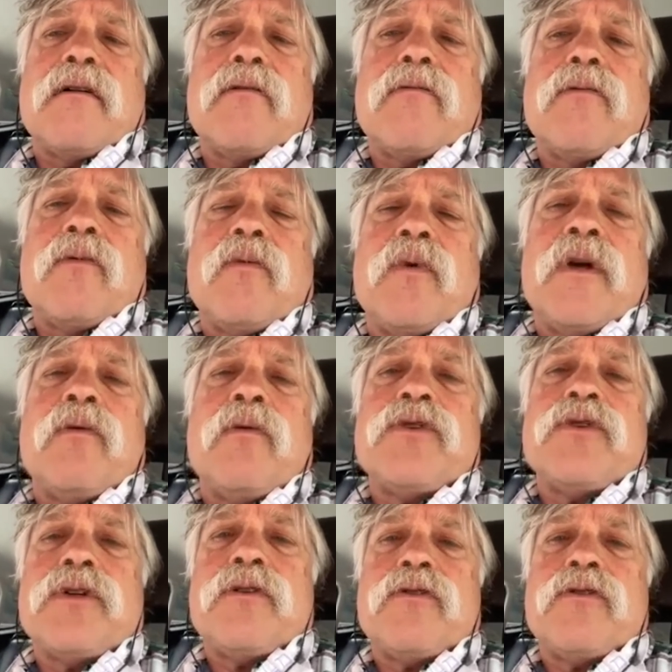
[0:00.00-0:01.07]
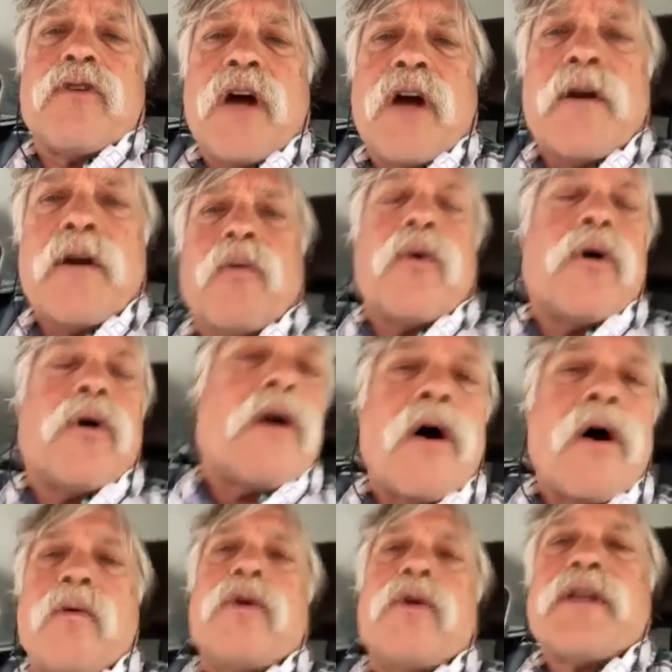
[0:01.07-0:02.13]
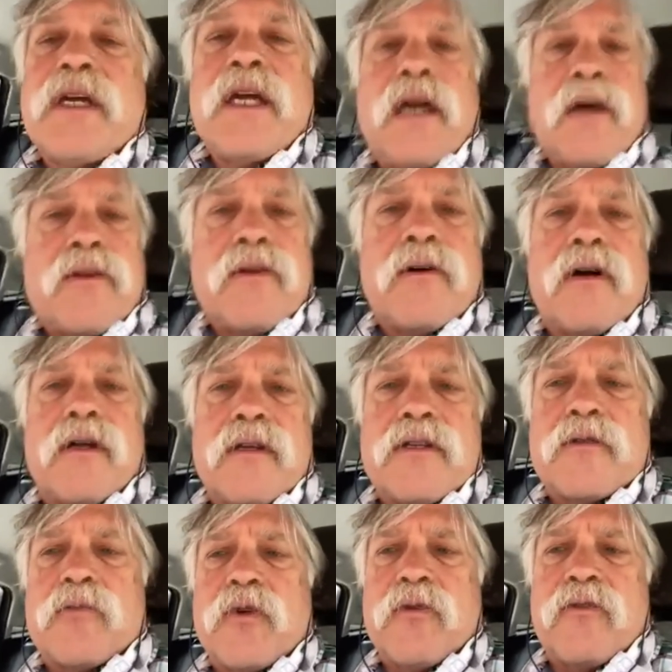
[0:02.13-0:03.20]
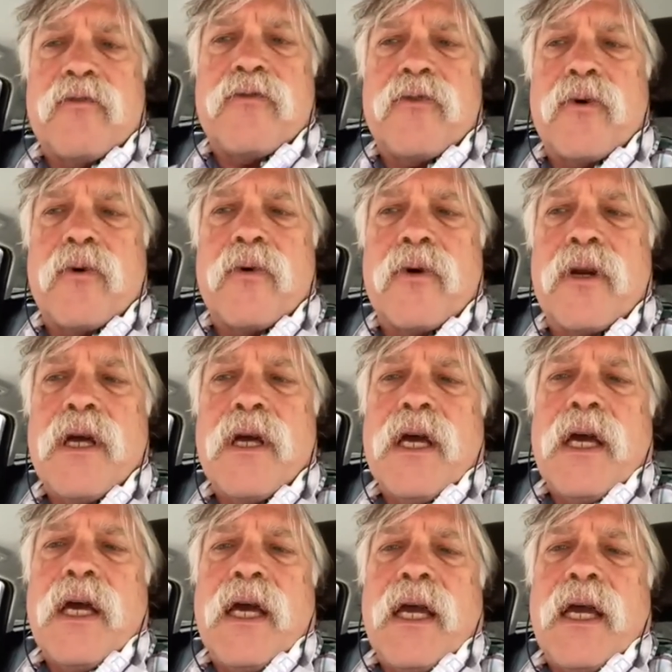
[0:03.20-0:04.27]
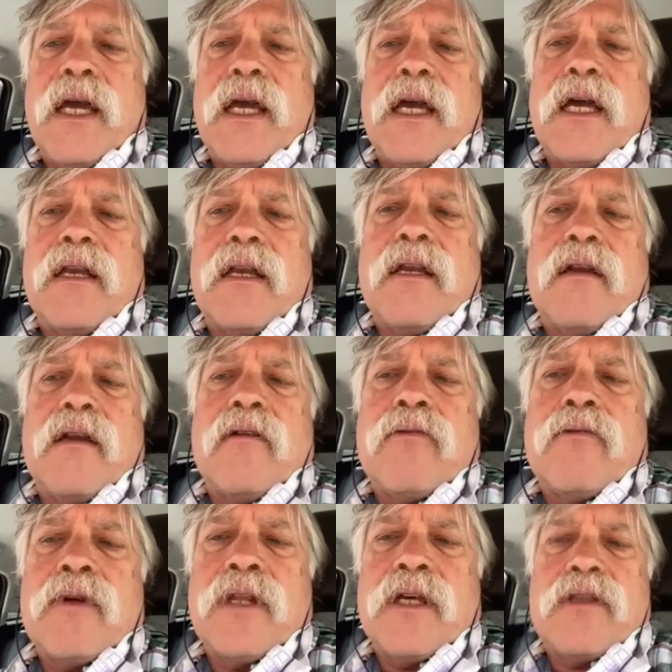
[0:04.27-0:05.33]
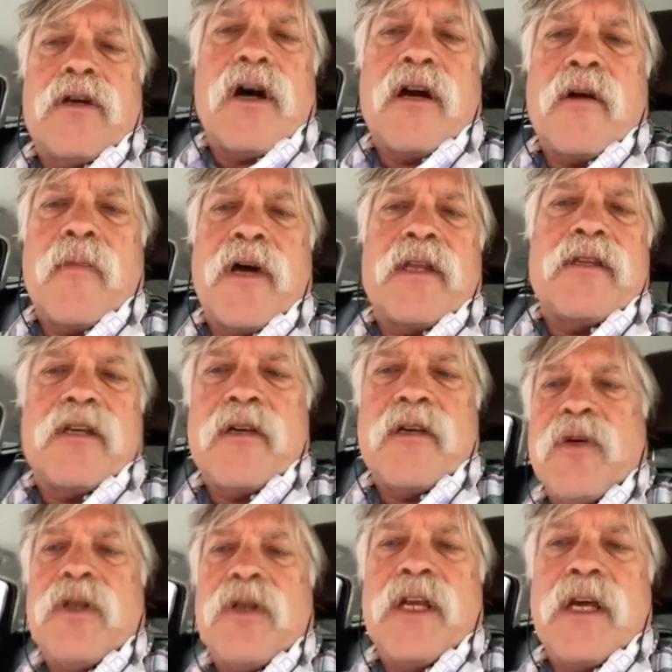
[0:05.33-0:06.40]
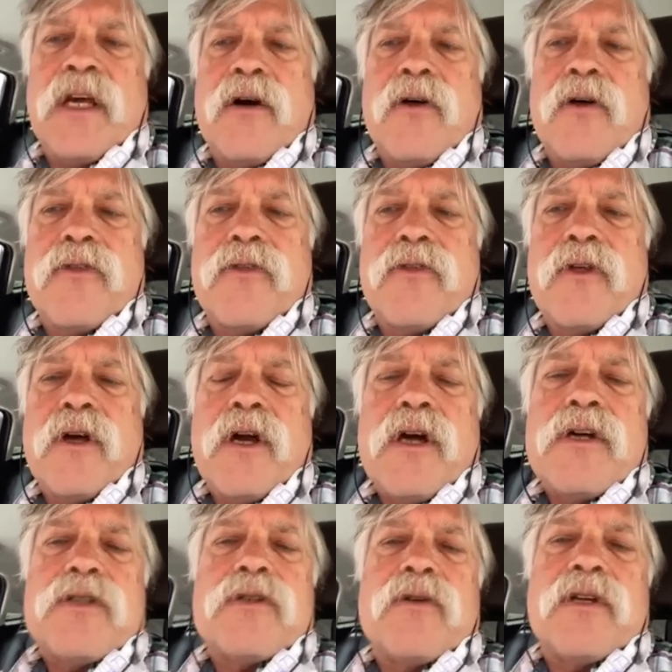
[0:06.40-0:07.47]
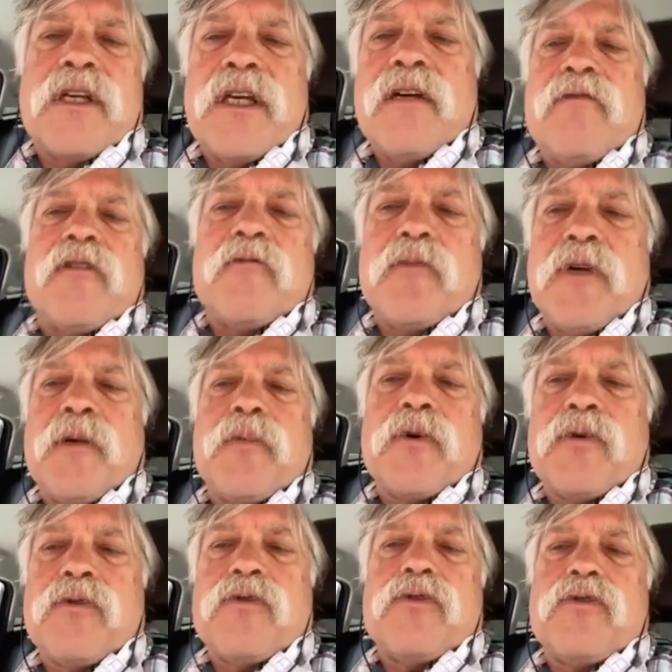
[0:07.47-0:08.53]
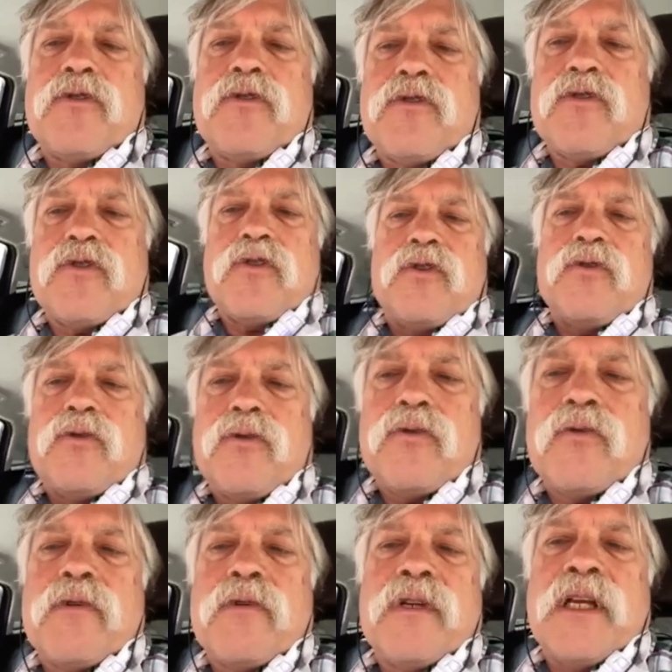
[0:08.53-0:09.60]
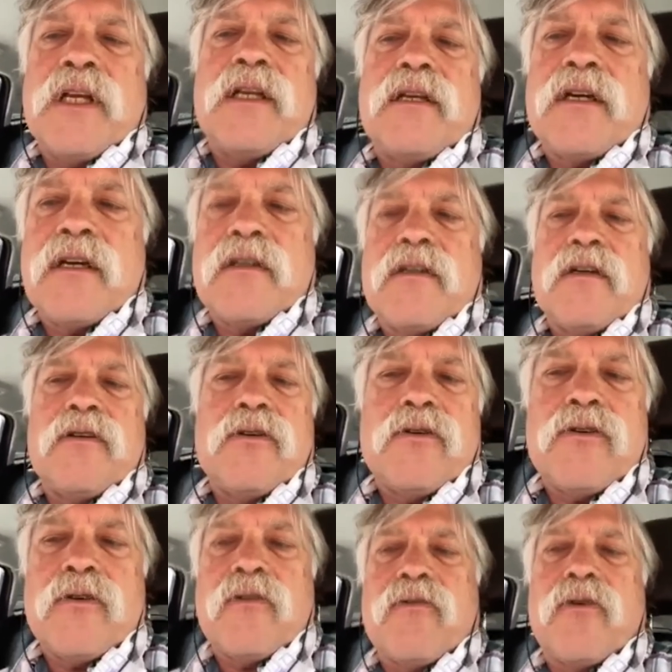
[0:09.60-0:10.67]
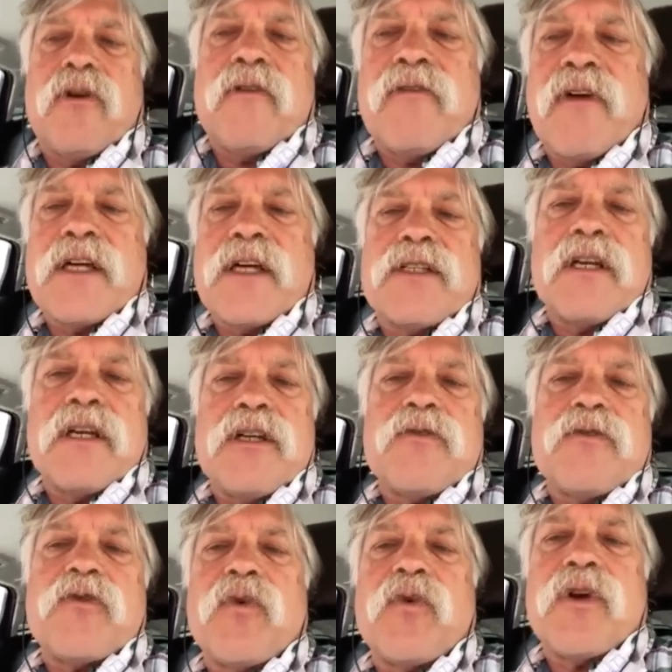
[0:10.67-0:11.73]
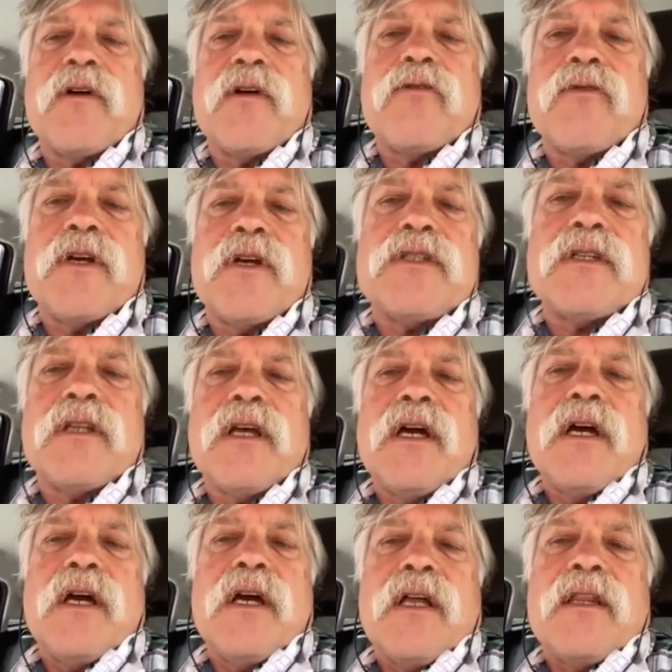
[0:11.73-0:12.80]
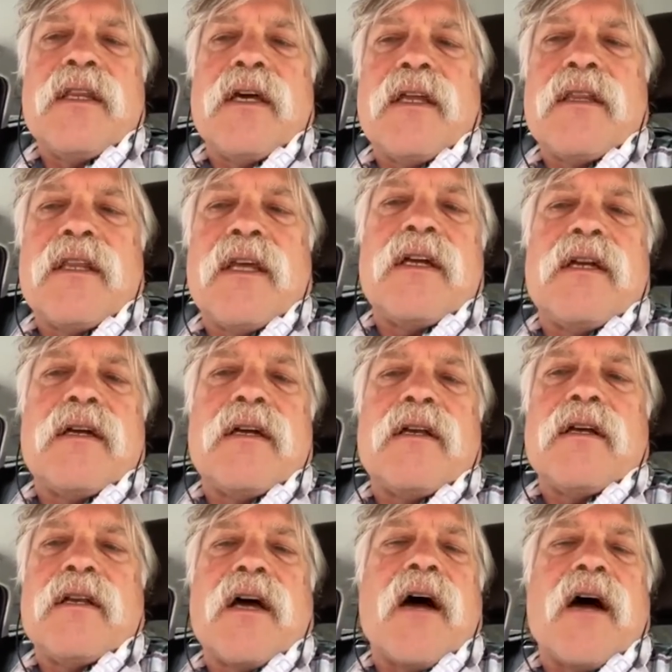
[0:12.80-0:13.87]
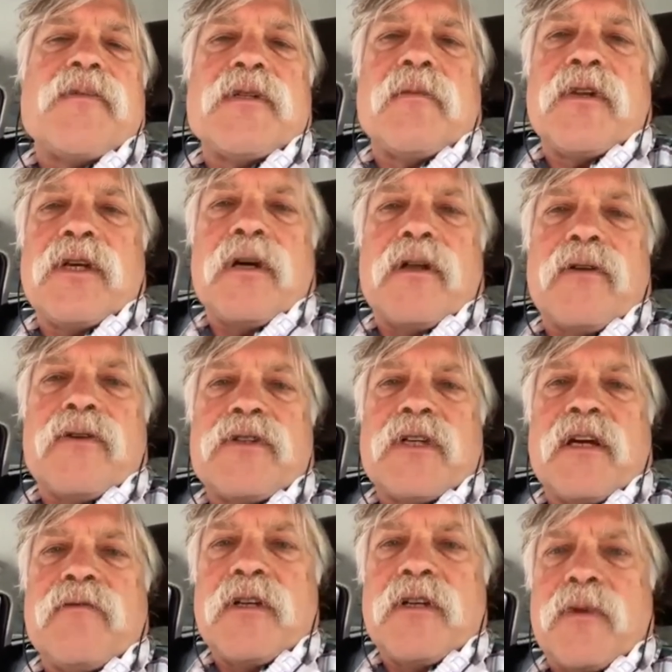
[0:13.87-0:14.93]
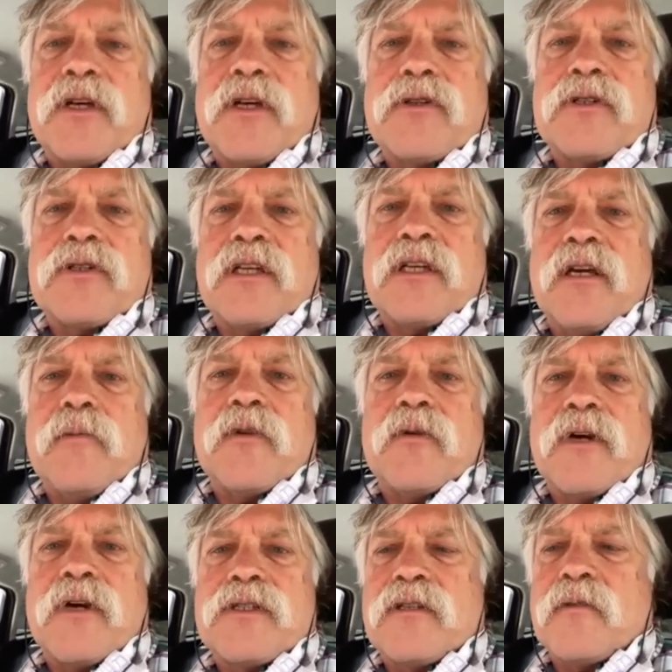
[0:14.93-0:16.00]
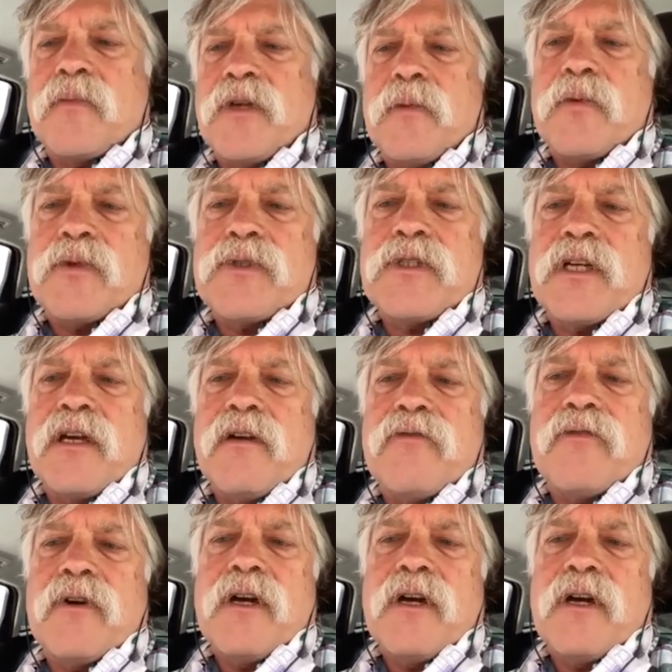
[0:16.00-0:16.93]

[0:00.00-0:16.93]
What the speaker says: we should try to all work together on this moving forward and really talk about the community health so that even if people do need to continue to avoid vaccination for whatever reason, that they can adopt some of the other safety measures to keep the rest of the people safe.